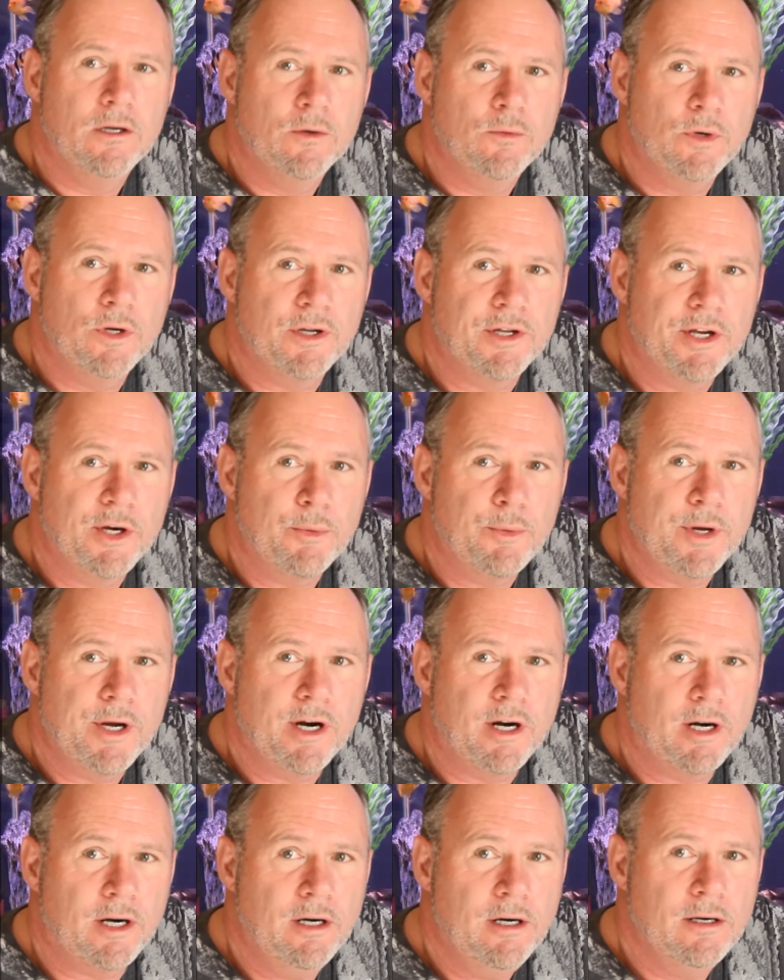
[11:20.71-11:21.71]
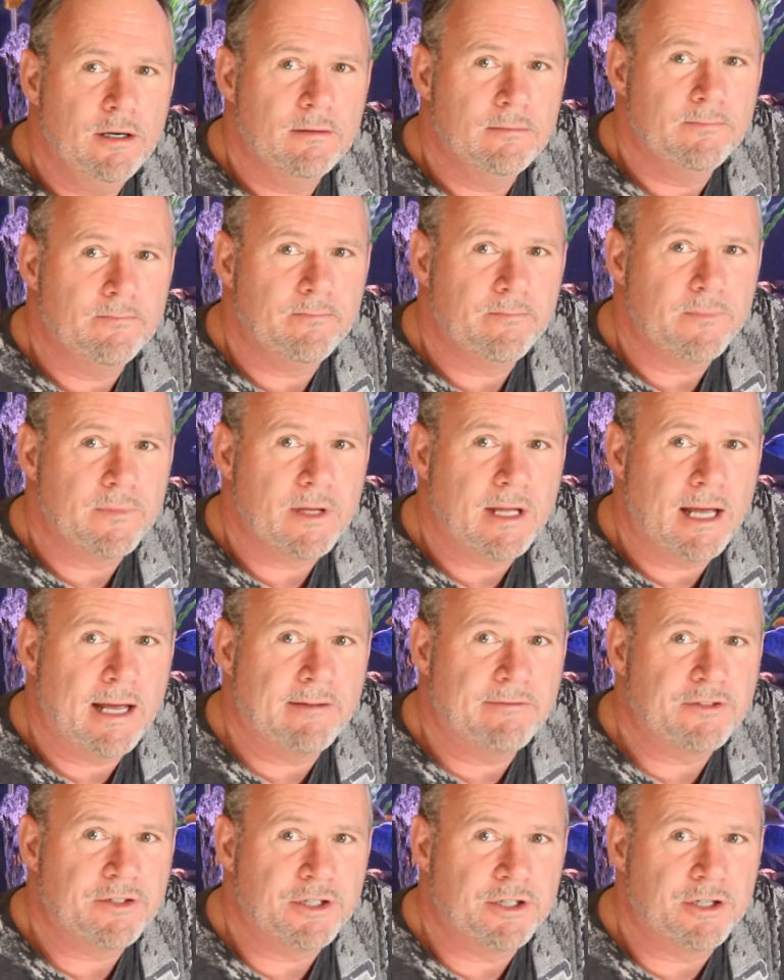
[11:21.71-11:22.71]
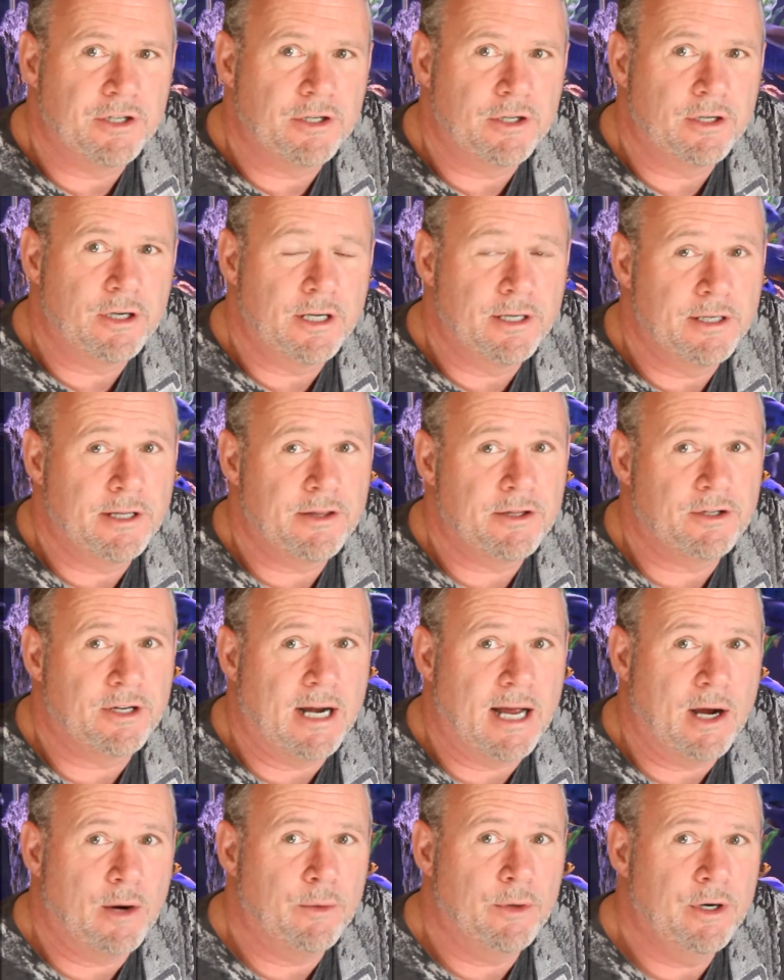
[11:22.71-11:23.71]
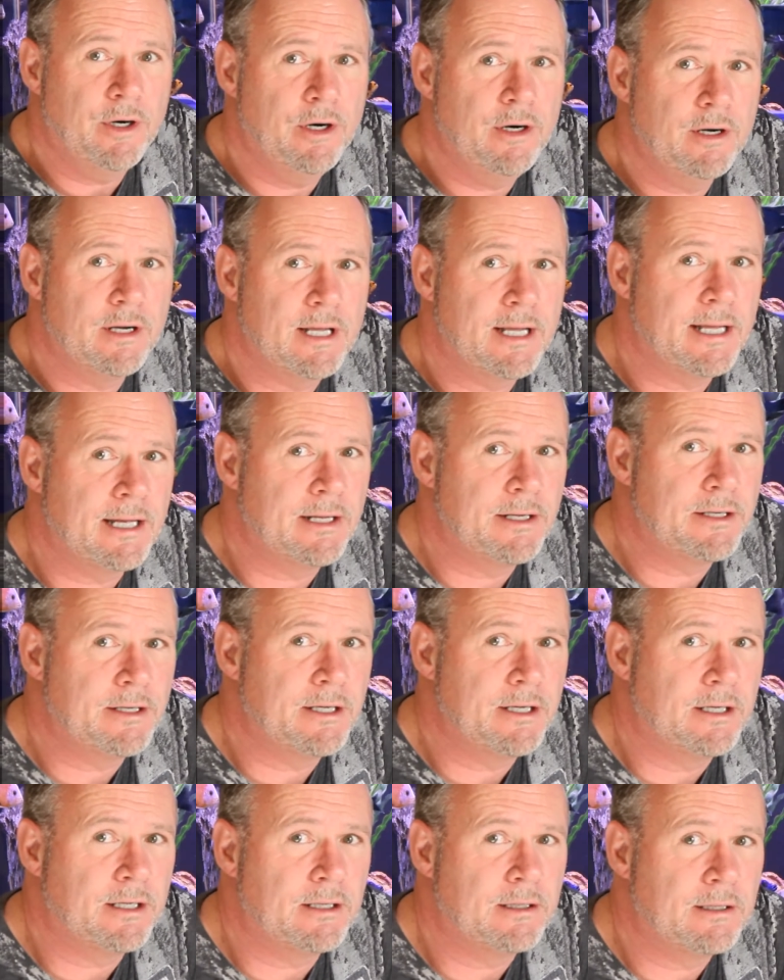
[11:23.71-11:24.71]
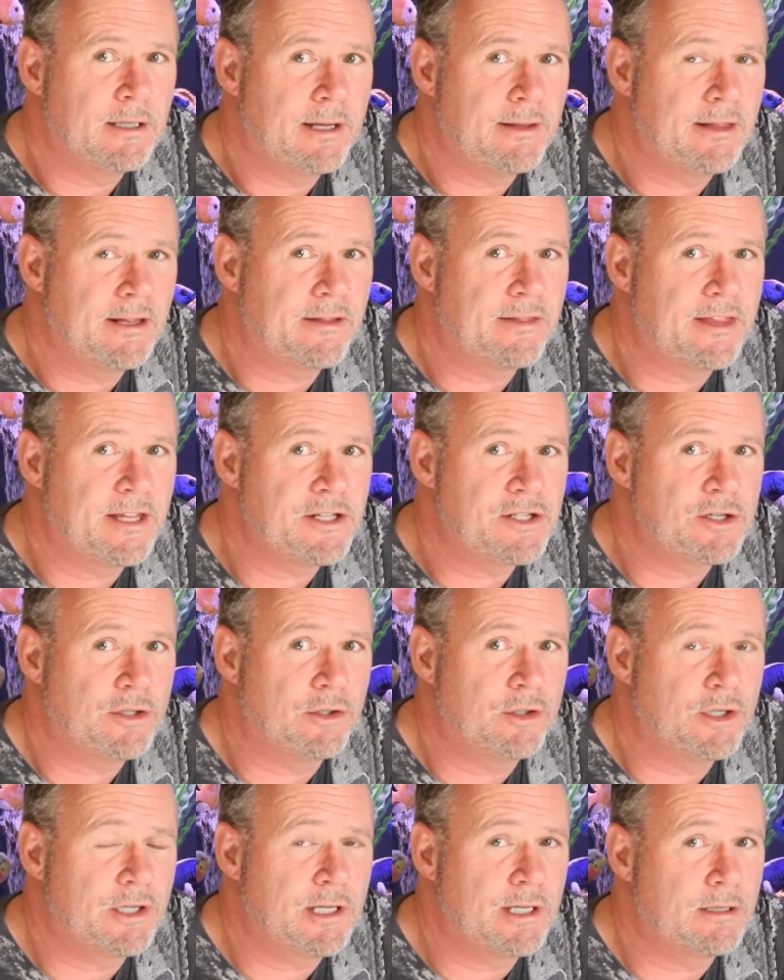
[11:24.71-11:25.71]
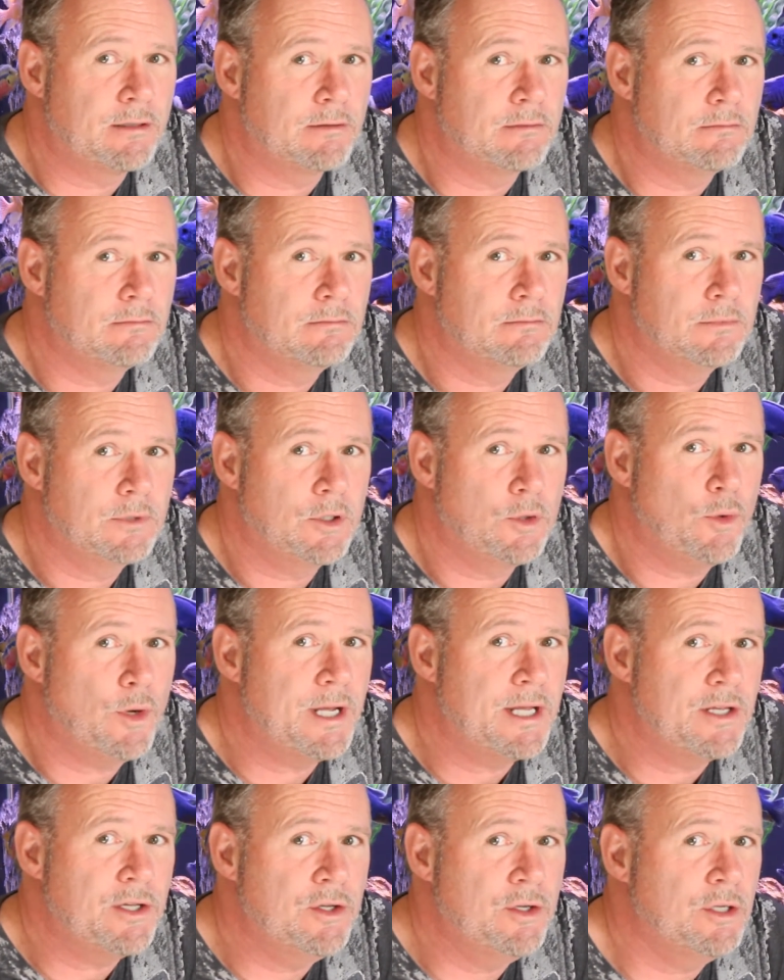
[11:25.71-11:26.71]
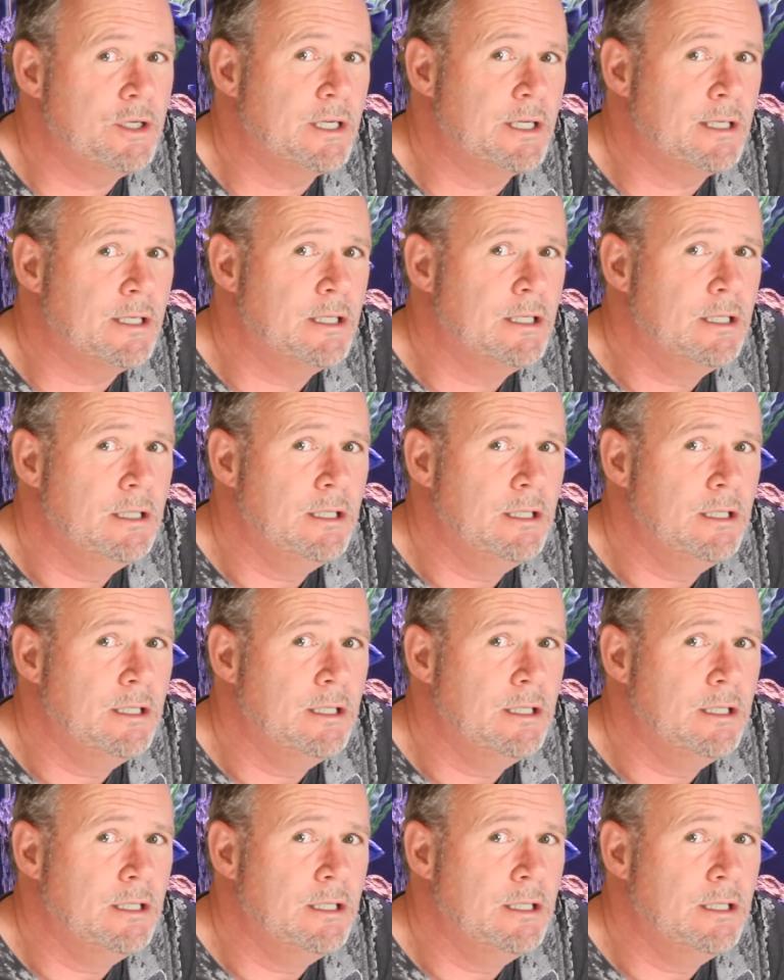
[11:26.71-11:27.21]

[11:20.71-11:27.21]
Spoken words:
Well, here we are after another hour, and I think things are looking quite good.